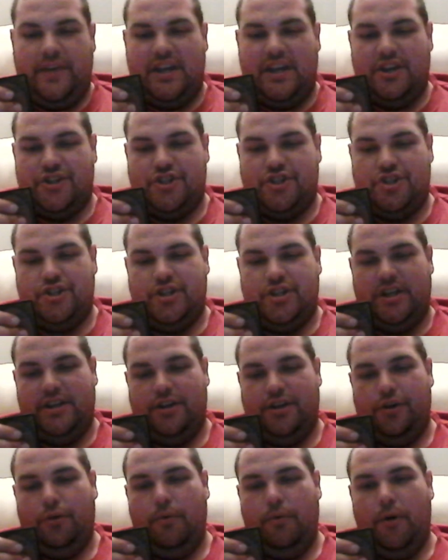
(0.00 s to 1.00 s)

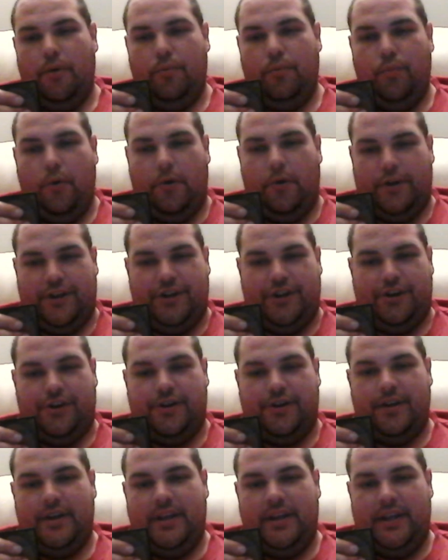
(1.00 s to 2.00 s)
Viashino
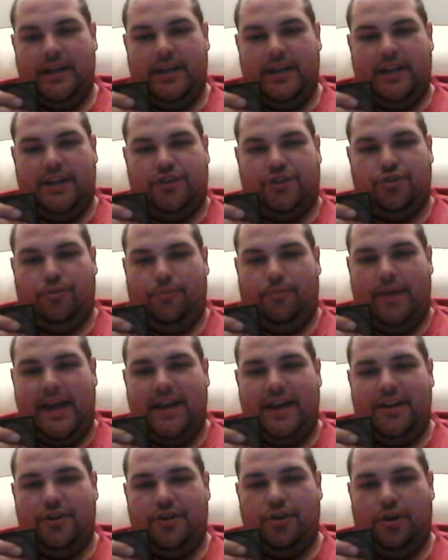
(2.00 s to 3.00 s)
Warrior. It's a
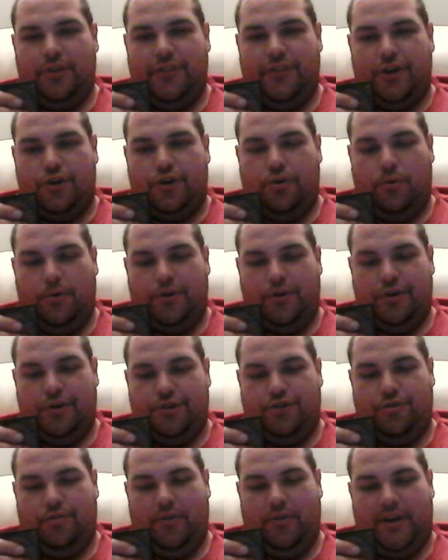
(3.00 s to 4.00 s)
red called the
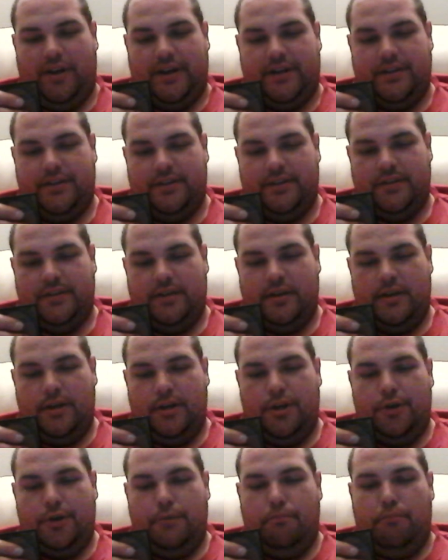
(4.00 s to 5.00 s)
Cornered Crook.
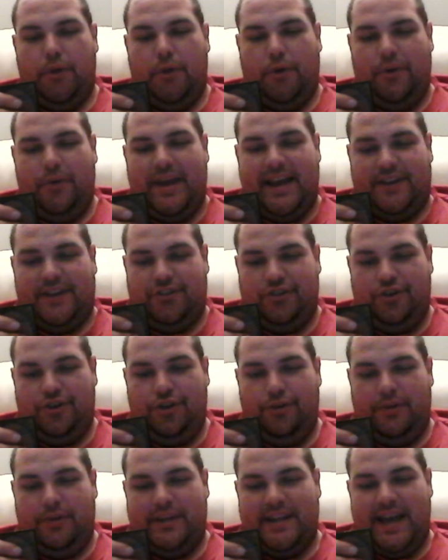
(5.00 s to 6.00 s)
Monax
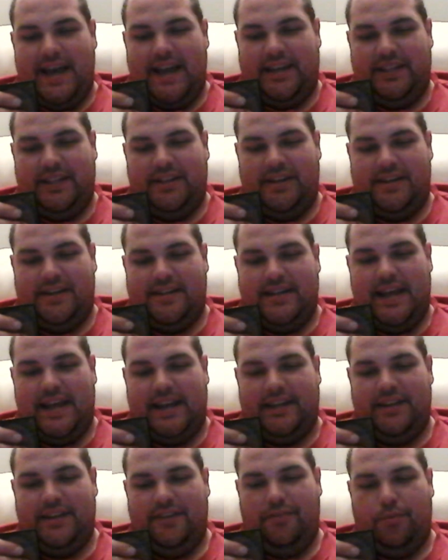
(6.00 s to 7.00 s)
knew attacking the
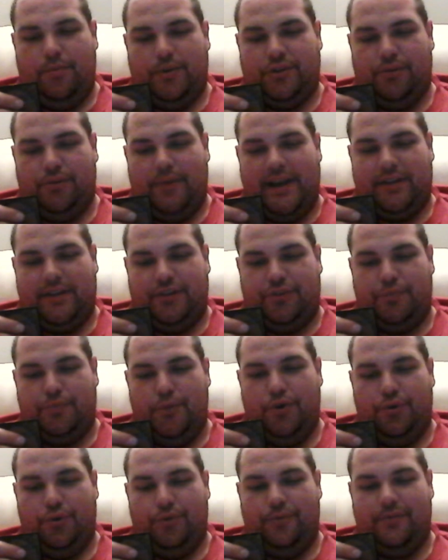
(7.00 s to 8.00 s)
detective was a
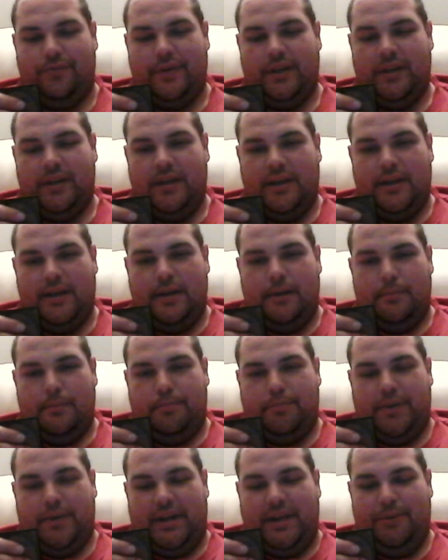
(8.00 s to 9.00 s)
reckless move,
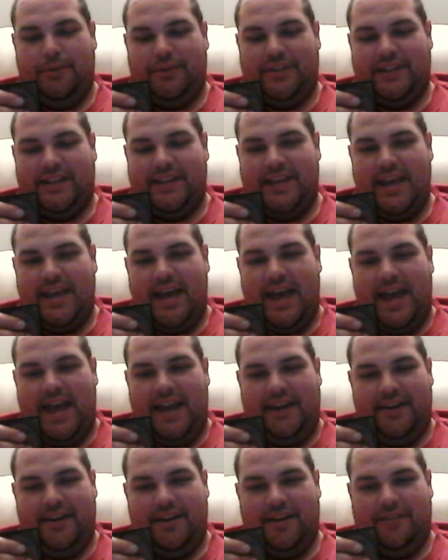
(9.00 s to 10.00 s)
but he was at the
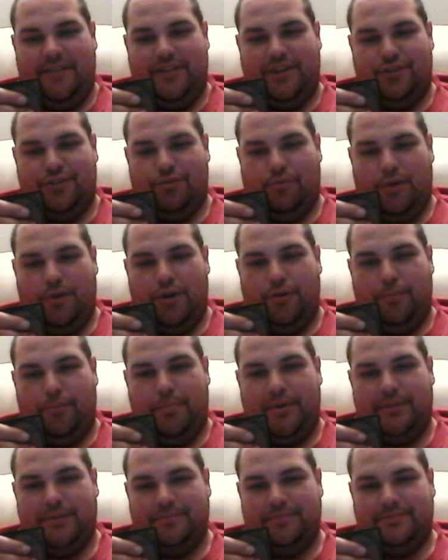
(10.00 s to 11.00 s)
end of his
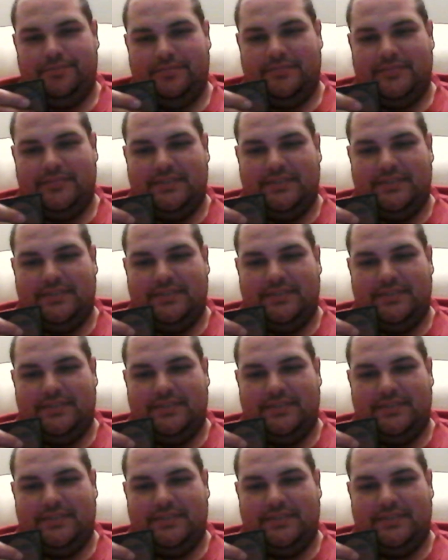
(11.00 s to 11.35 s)
rope.